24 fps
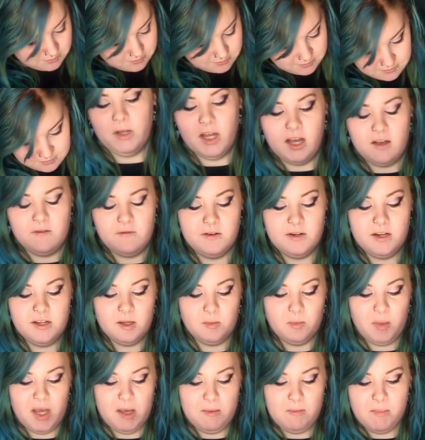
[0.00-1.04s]
We have
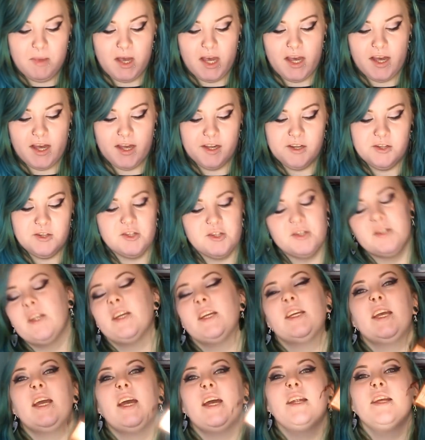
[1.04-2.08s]
another pin badge.
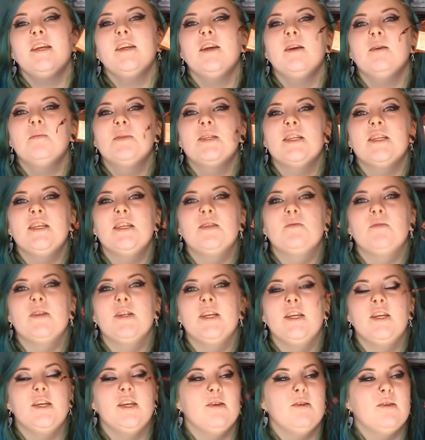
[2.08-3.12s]
Again, it comes in these really
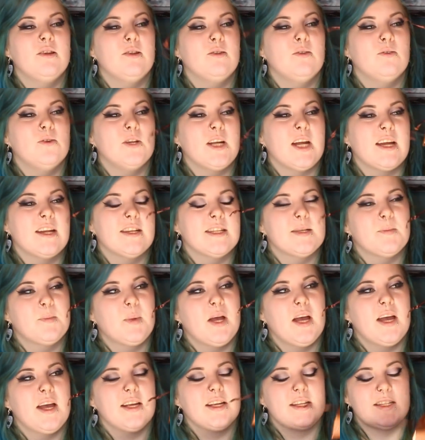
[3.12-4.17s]
cute little organza
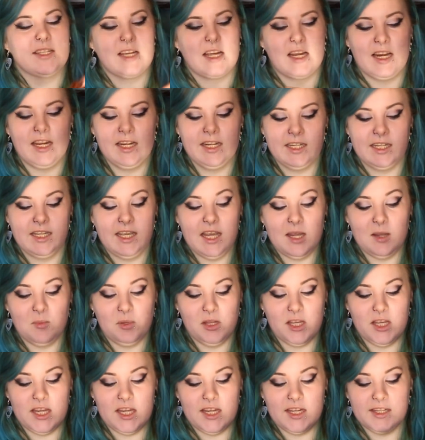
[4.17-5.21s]
bags. I like to keep
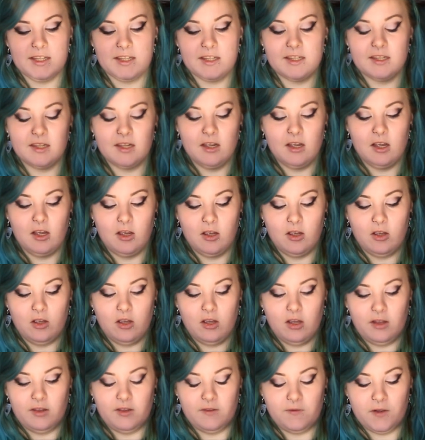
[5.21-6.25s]
these.
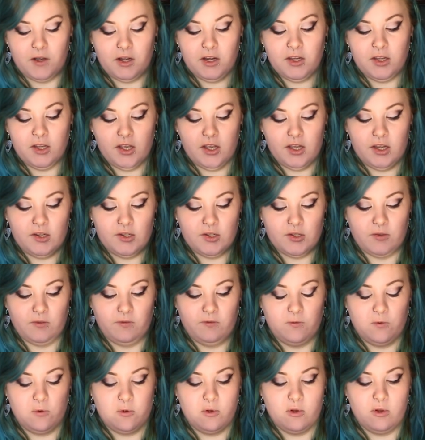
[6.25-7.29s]
They're very good
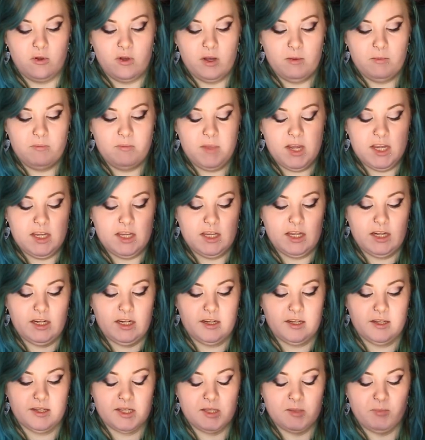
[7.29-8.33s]
for making
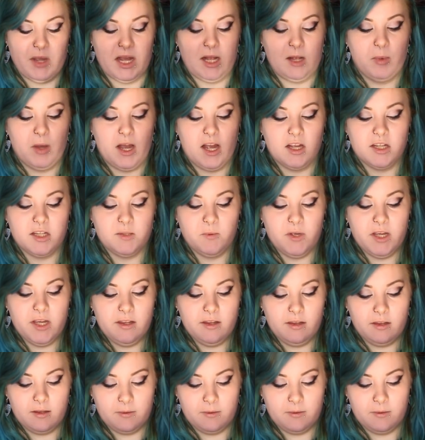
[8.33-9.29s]
little spell bags with.